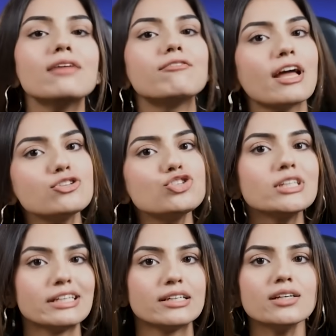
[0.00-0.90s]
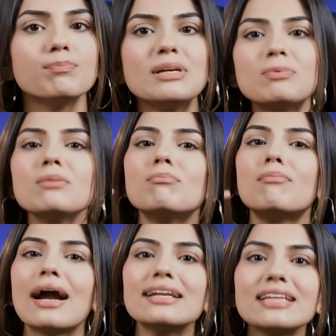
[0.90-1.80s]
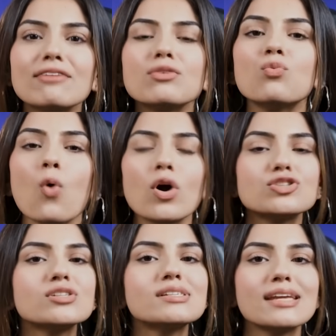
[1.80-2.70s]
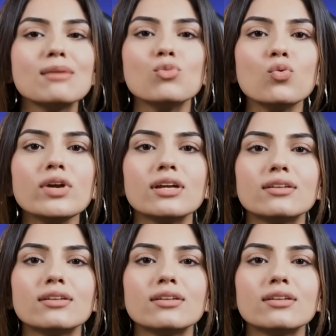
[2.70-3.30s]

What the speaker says: eventually, people might never watch the same movie.